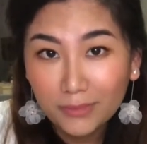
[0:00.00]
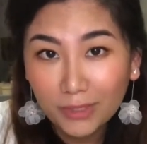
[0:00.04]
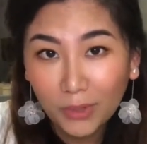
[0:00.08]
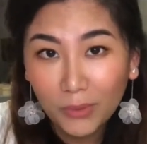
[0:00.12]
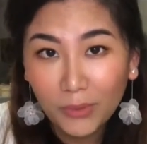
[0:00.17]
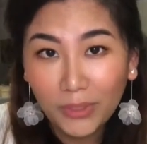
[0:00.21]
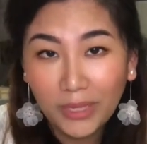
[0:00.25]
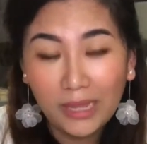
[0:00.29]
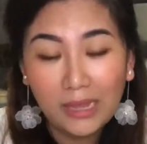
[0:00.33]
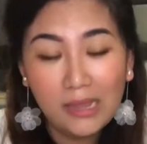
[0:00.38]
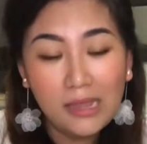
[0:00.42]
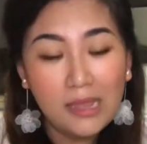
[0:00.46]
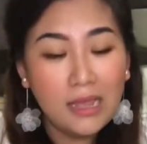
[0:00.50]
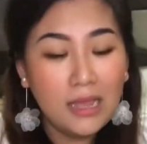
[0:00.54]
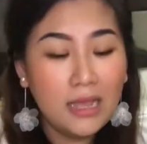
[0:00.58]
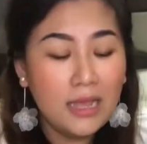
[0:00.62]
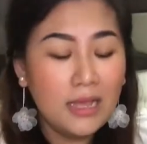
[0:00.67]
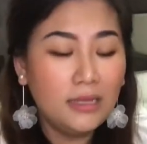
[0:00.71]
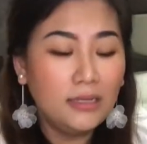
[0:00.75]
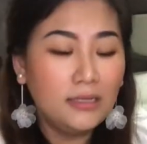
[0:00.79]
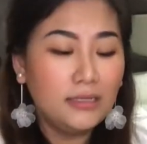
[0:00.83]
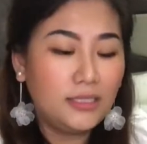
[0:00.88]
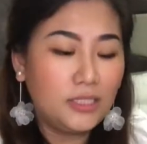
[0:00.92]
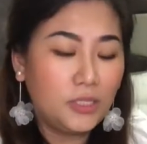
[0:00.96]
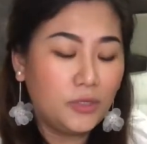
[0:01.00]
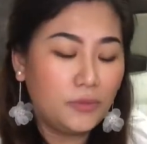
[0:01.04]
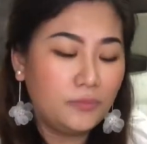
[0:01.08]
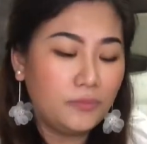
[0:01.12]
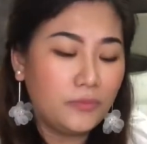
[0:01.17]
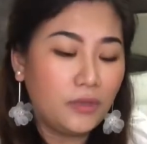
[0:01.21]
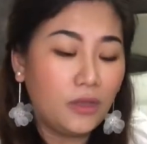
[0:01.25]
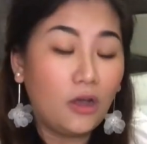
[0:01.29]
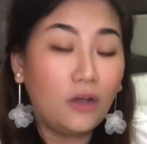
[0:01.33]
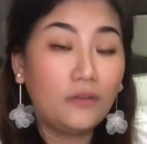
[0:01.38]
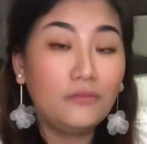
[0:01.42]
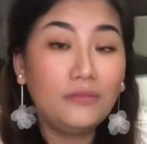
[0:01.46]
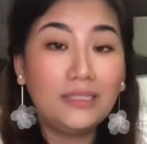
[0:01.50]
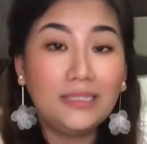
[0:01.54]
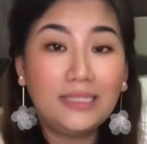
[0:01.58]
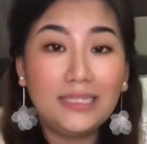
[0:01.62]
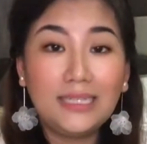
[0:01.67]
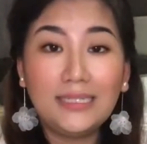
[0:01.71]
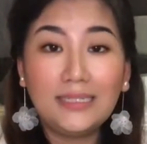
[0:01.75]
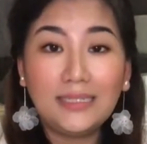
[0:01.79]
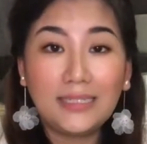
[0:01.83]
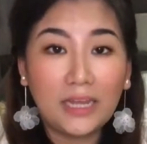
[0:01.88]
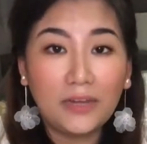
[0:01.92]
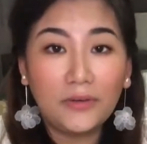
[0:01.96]
Okay, so
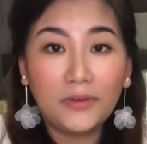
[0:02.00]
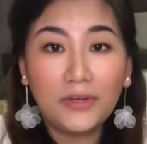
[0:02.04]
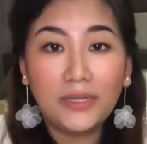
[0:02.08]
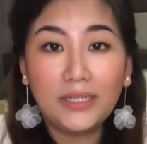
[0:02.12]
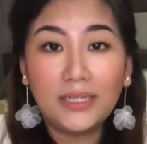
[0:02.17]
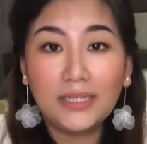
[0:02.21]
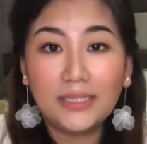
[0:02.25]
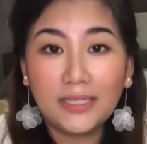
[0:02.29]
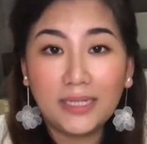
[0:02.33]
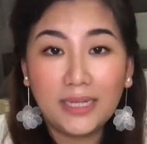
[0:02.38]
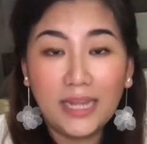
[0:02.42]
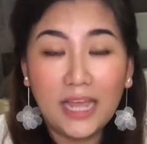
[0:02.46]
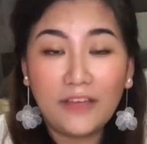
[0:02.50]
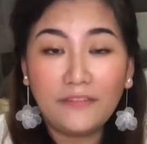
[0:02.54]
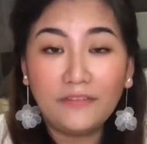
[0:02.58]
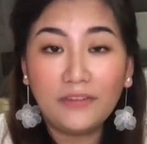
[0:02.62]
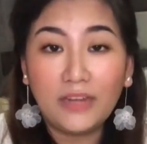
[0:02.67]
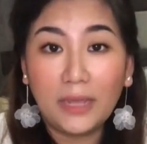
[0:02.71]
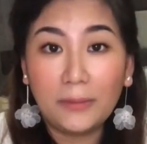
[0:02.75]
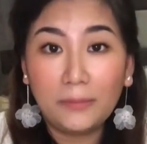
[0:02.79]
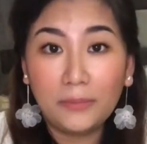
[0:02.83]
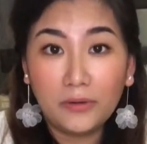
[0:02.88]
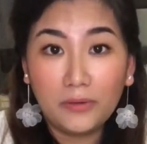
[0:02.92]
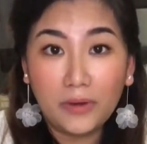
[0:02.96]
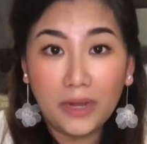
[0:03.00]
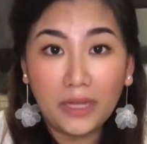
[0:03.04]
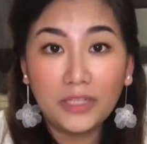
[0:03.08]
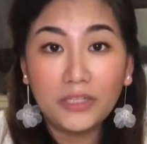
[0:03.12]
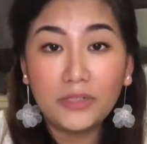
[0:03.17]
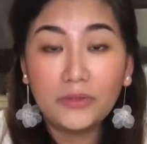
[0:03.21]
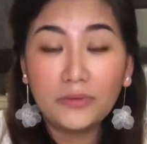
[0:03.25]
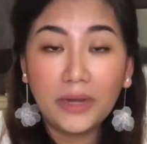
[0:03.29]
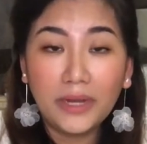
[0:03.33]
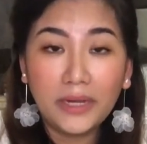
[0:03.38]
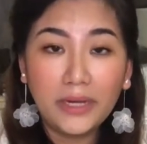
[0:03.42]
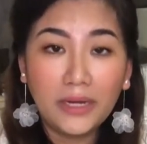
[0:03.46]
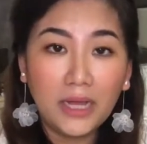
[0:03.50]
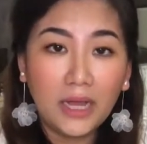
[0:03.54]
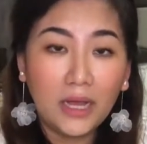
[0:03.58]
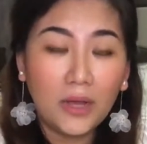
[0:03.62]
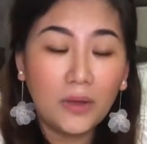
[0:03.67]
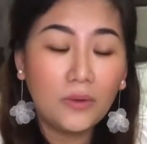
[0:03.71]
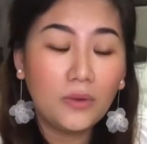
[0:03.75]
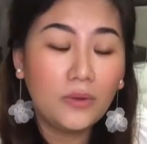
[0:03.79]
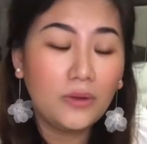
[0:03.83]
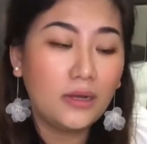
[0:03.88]
obviously Zachary doesn't have diaper rash right now.